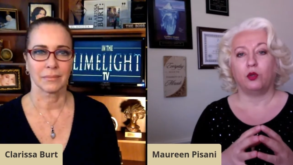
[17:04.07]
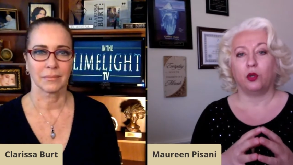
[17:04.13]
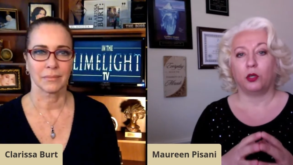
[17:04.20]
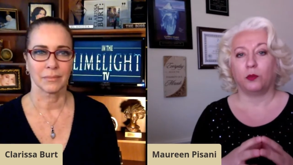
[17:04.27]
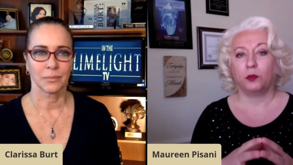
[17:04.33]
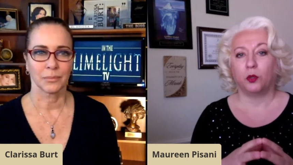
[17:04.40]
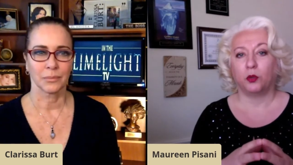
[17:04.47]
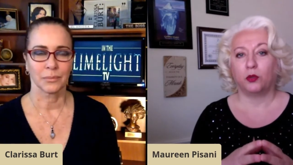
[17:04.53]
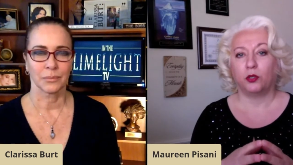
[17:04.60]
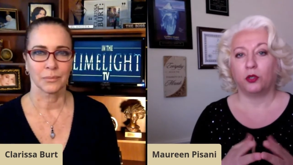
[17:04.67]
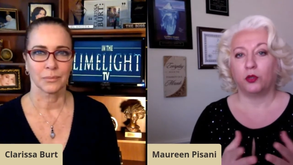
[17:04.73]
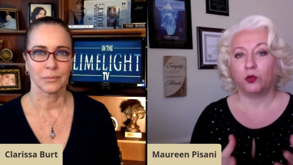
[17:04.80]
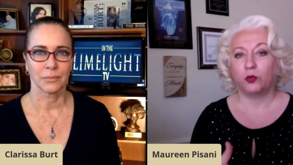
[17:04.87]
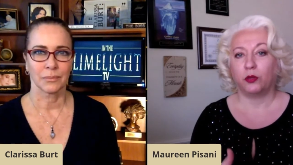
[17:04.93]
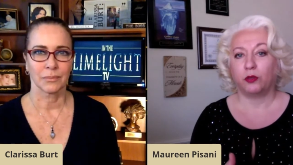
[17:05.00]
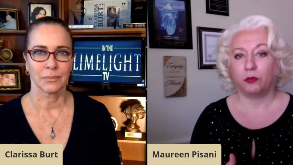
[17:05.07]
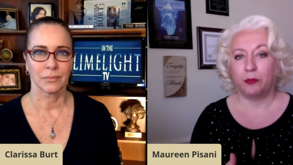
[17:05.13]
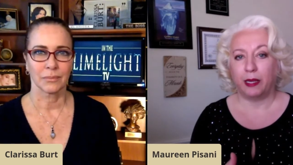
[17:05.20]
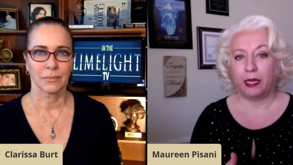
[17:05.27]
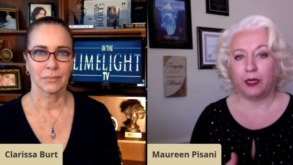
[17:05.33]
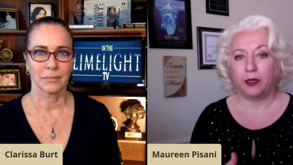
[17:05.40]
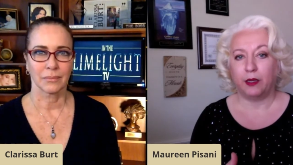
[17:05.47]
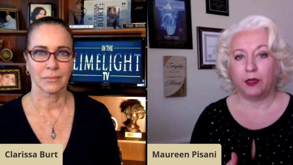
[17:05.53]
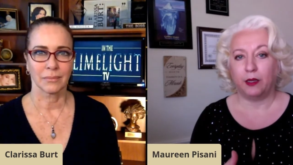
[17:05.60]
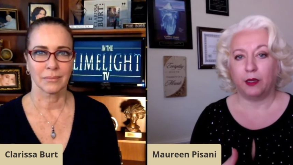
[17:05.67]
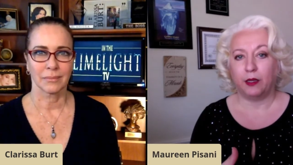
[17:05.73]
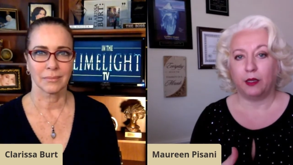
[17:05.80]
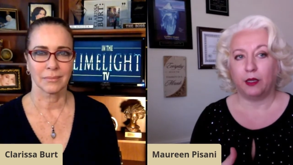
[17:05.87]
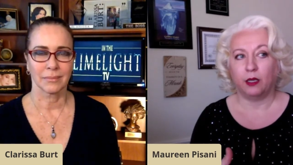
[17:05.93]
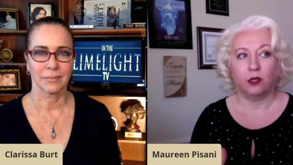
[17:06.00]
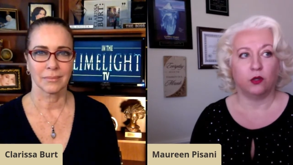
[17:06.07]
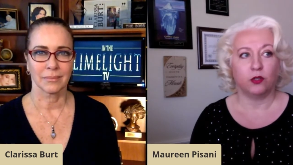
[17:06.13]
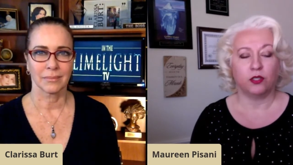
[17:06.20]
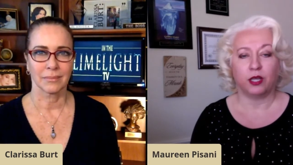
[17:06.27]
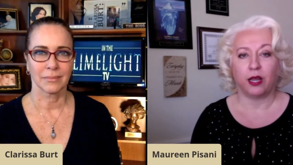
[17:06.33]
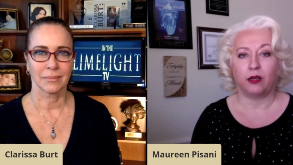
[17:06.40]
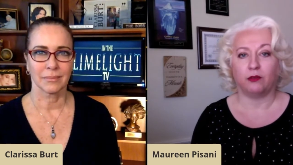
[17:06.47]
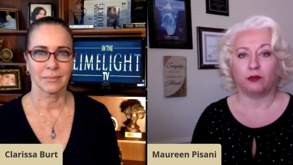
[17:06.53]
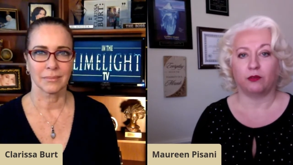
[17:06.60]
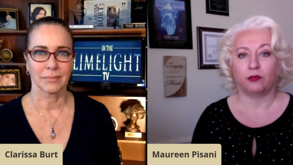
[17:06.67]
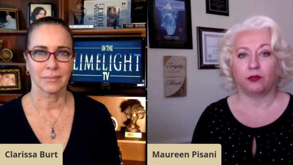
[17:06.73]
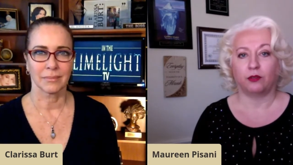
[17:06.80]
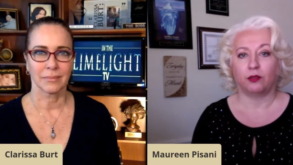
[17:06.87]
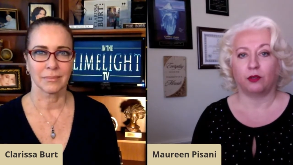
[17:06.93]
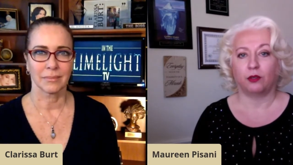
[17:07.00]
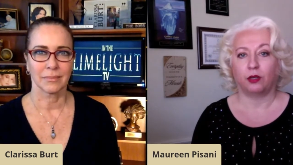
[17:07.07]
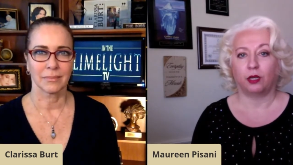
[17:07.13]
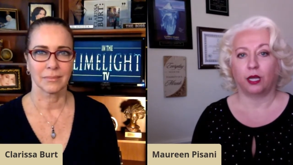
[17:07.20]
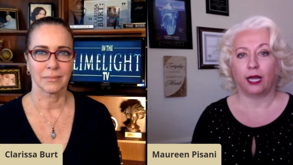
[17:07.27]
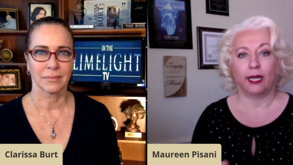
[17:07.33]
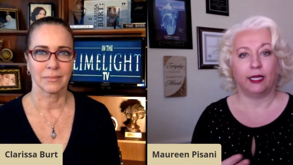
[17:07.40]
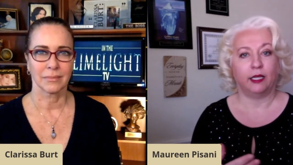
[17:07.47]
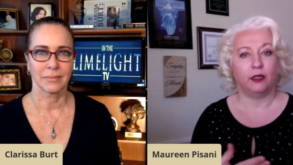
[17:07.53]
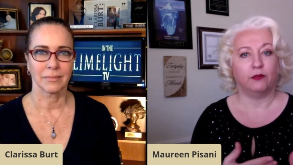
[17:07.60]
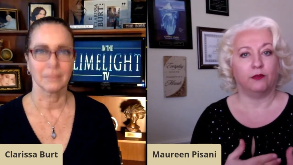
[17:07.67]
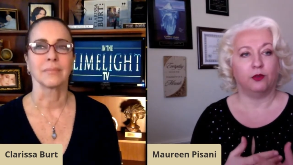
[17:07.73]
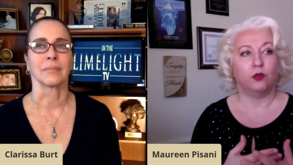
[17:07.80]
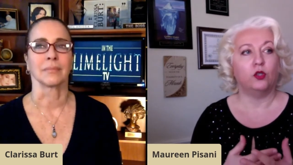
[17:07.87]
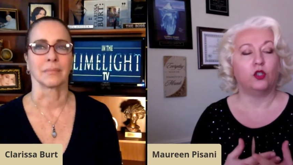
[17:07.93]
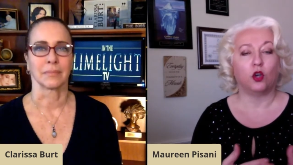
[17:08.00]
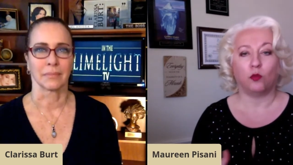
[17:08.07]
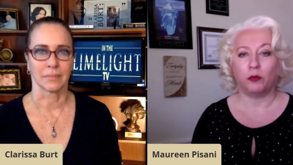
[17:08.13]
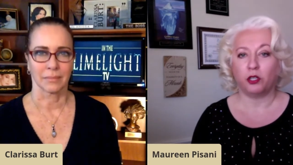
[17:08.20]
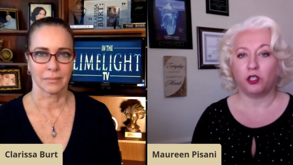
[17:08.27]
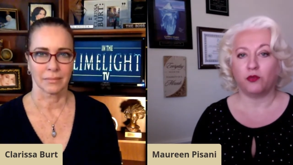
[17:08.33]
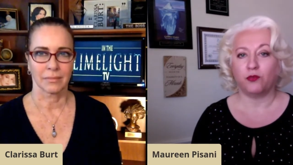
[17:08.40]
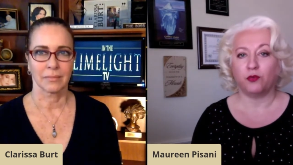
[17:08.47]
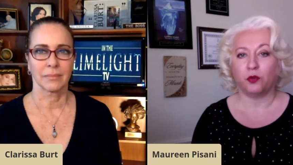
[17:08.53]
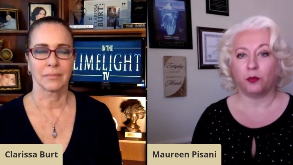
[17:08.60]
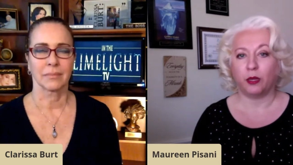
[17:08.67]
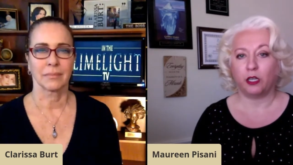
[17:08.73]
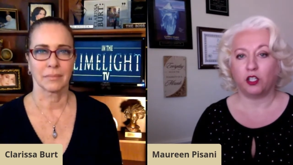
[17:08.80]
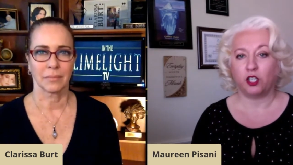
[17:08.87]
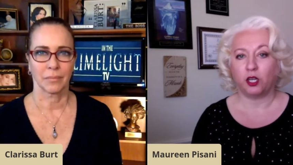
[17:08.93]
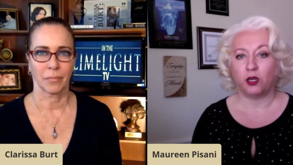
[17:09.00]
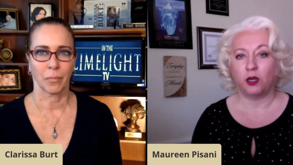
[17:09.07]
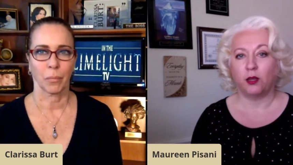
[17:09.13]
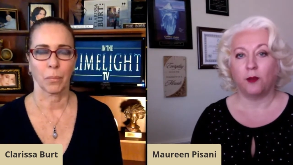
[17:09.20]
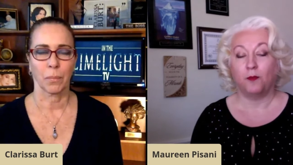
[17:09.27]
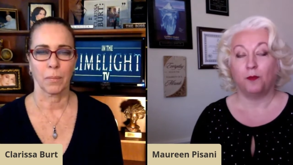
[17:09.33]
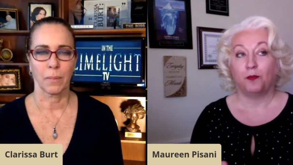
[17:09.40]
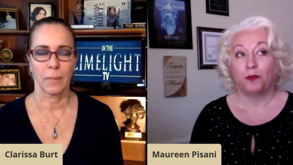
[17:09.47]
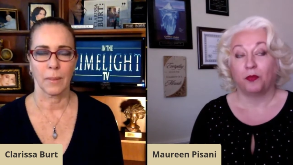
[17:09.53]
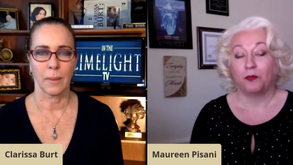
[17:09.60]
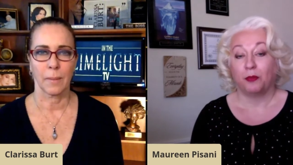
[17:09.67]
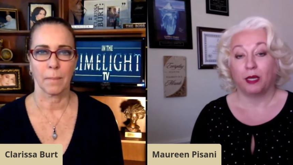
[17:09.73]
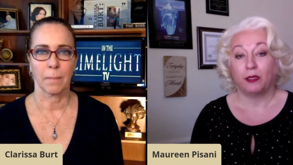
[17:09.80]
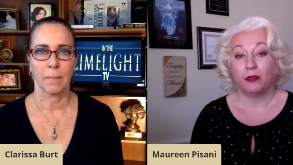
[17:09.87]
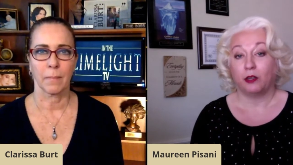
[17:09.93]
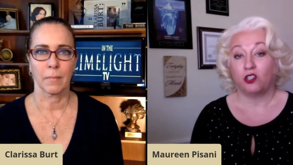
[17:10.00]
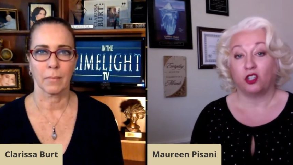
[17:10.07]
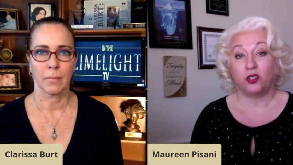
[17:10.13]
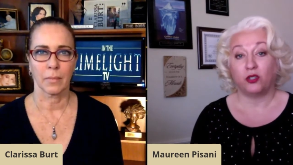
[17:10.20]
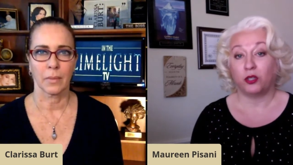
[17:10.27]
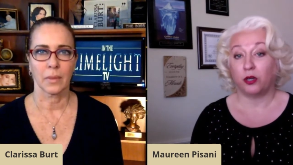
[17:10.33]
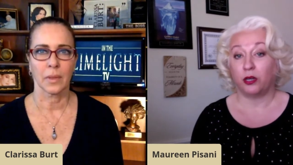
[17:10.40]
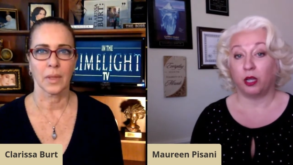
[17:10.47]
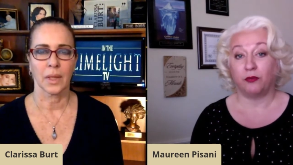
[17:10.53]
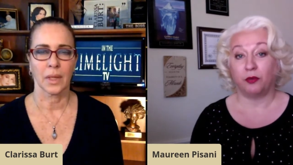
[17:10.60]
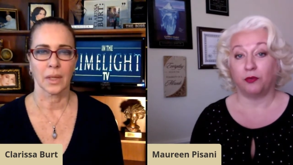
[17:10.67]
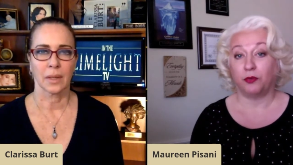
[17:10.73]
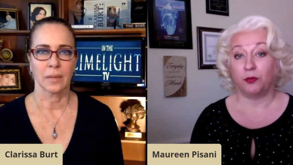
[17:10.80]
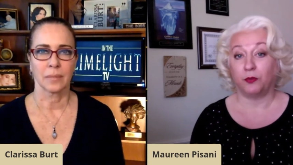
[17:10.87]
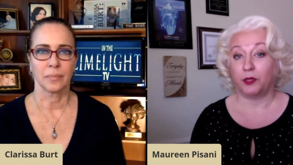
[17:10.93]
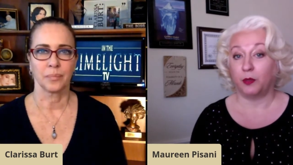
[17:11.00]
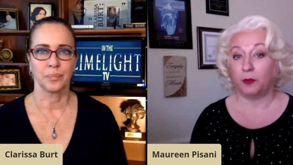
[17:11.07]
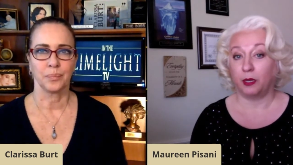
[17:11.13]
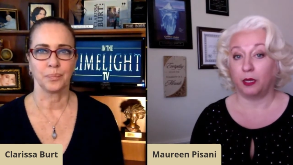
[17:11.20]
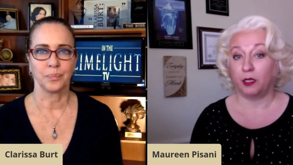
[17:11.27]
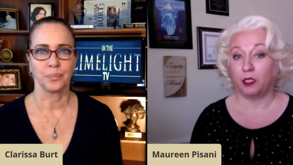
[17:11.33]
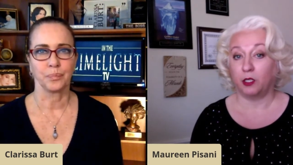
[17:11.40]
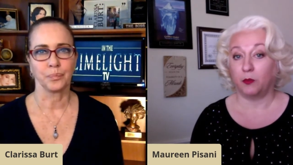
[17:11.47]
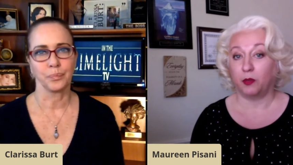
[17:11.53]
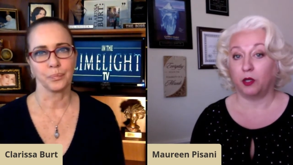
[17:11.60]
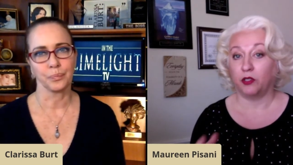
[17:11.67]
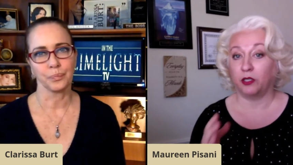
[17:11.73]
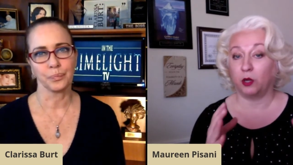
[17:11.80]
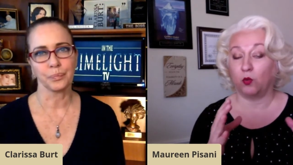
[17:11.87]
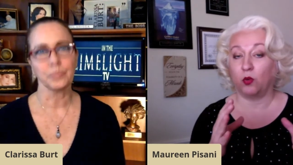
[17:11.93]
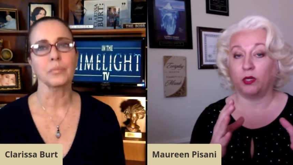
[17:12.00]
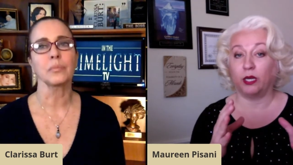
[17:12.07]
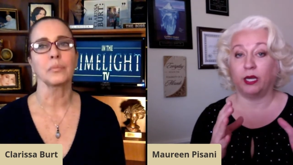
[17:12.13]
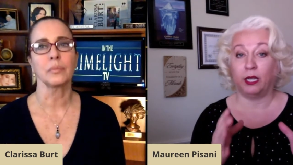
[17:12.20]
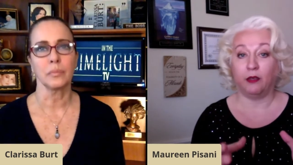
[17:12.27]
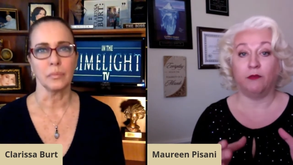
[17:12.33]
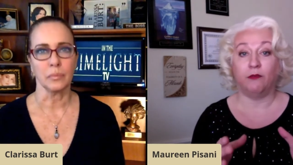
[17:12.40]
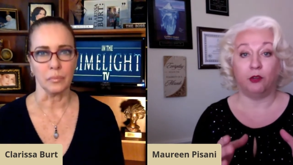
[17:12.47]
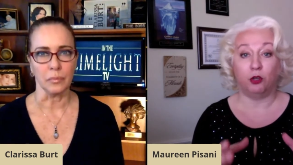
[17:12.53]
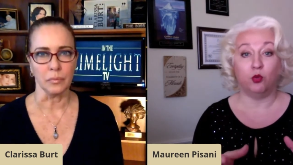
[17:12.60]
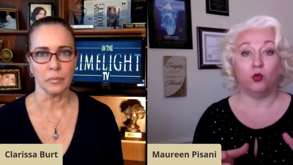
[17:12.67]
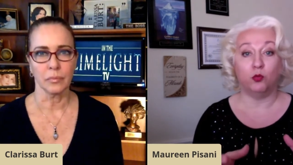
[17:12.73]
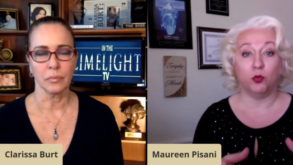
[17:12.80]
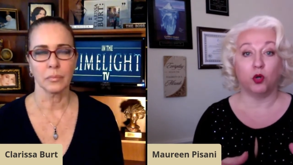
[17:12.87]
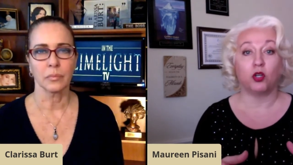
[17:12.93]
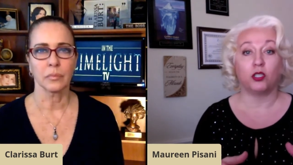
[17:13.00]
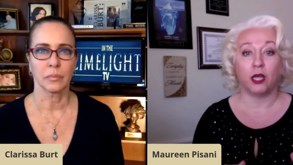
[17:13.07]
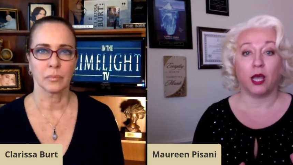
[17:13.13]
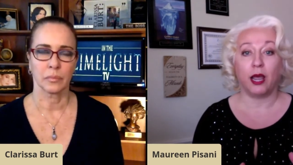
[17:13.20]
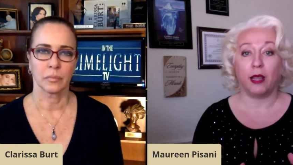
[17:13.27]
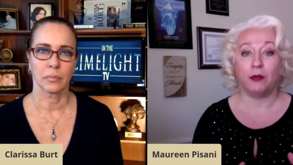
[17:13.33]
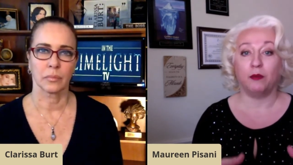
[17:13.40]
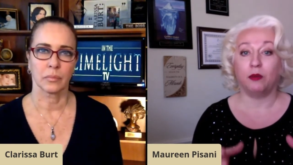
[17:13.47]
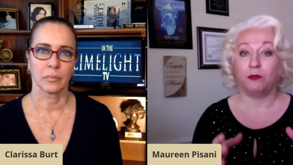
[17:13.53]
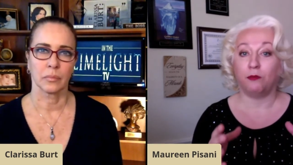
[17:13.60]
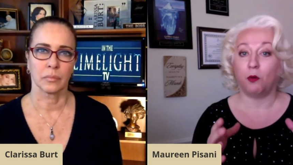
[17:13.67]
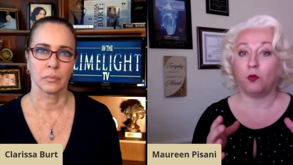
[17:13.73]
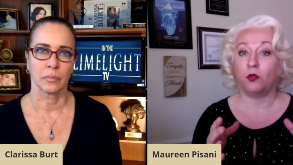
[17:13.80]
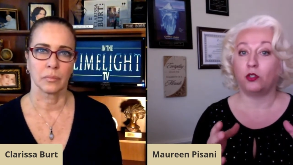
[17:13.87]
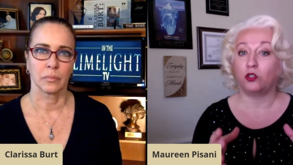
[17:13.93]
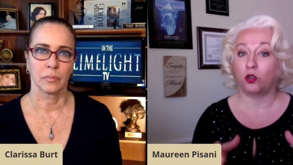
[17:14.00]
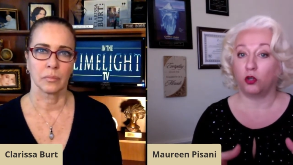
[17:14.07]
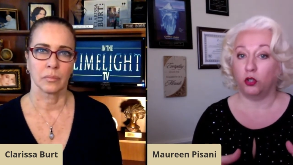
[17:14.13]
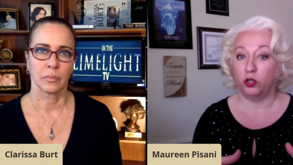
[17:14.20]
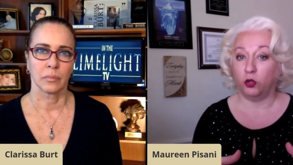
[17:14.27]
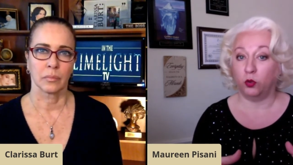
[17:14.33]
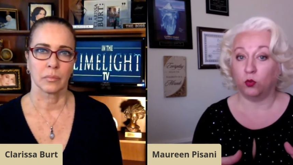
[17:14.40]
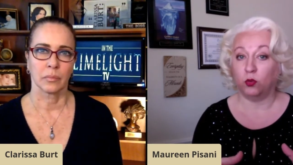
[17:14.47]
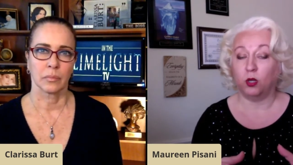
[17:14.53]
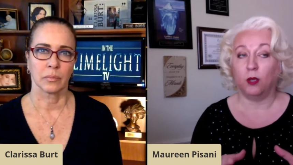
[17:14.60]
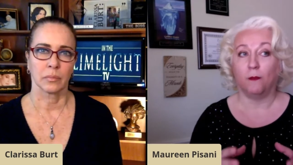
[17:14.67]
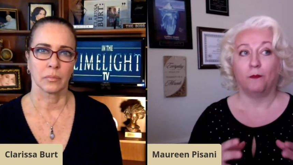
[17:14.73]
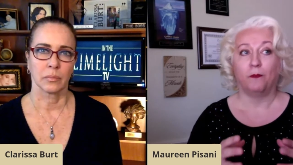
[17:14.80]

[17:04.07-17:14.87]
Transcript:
Speaker 1: to hypnosis with me, you're safe. I give you so much information. My sessions are never 50 minutes because I want to give you more time and focus on you.